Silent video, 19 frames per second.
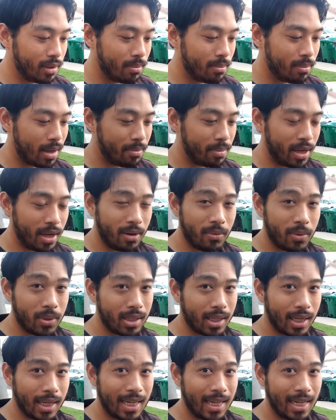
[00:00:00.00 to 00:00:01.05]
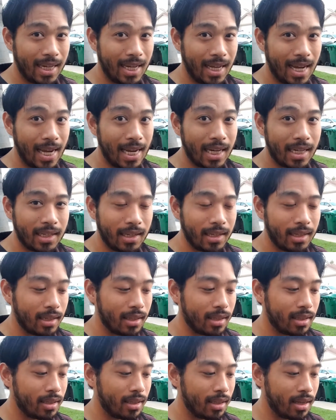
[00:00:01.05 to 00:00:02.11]
my pain was like an 8
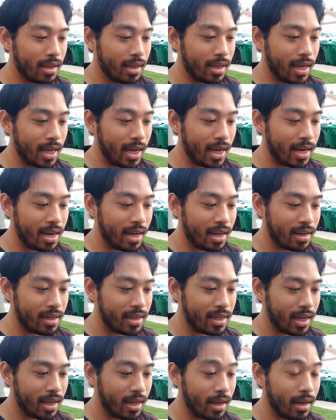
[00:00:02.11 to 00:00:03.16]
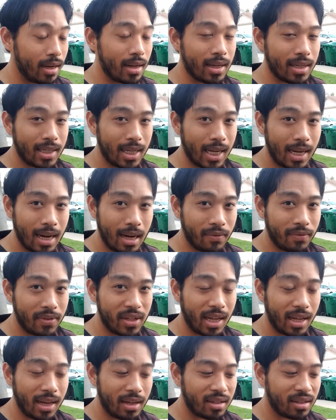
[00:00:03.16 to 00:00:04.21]
out of 10, a 10 out of
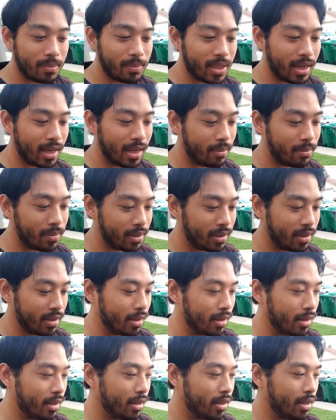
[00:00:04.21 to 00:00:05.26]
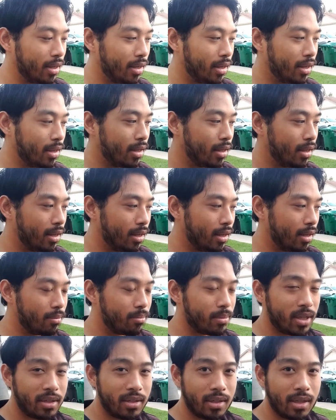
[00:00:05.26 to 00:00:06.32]
10 sometimes.
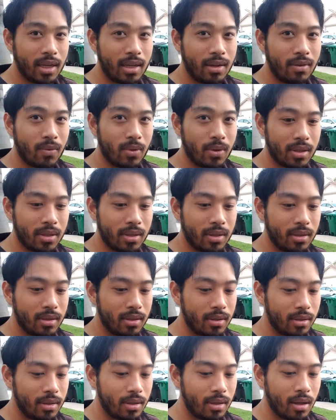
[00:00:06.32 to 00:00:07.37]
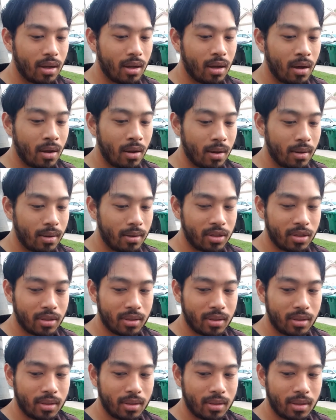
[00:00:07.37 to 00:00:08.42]
My skin was
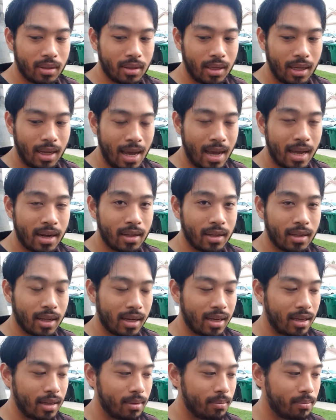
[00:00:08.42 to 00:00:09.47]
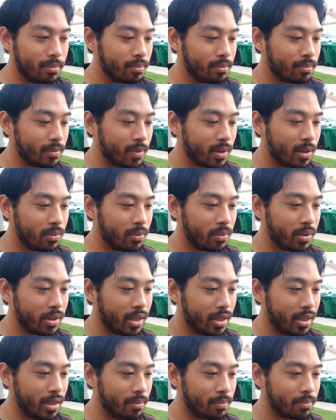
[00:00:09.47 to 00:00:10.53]
it had a
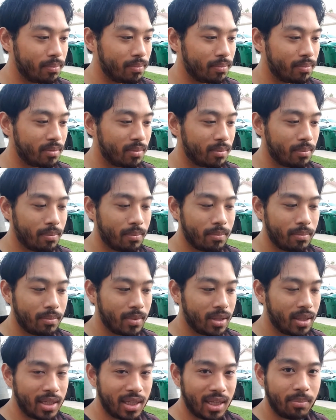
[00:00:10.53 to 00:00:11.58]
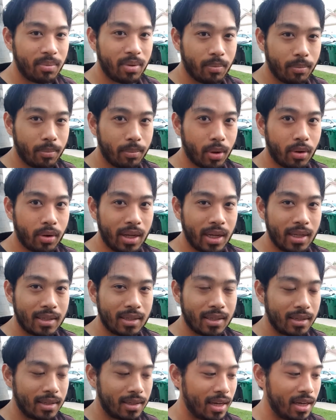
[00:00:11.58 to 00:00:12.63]
really deep burning
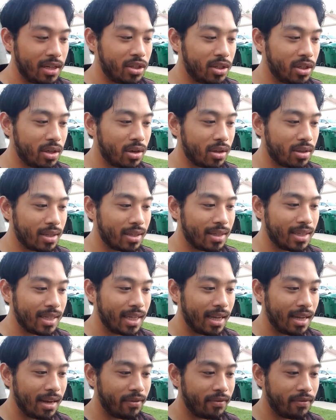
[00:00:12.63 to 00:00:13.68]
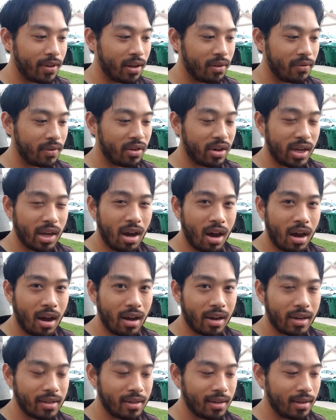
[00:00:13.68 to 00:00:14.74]
sensation on the skin. It felt very
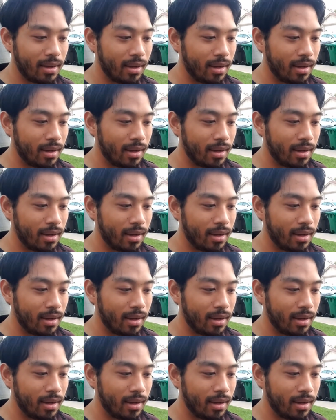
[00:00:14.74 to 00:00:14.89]
hot.